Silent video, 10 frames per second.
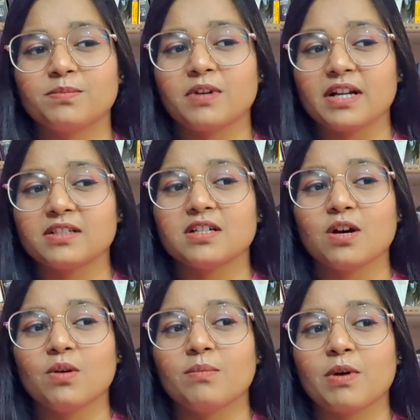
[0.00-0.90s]
right
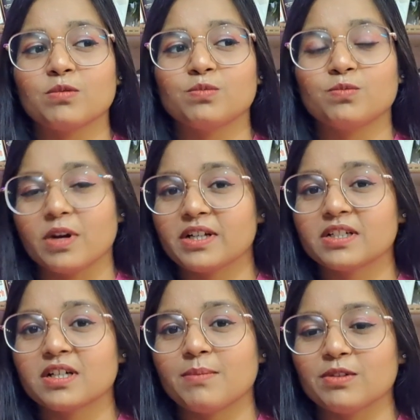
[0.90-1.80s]
now about
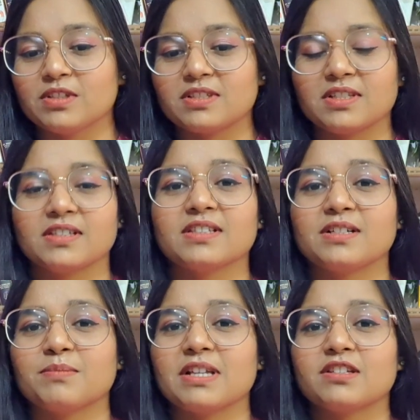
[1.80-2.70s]
worrying about this thing
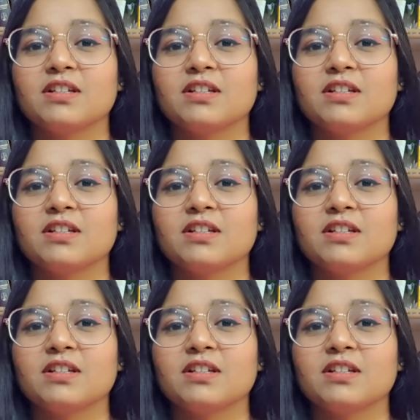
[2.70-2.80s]
that my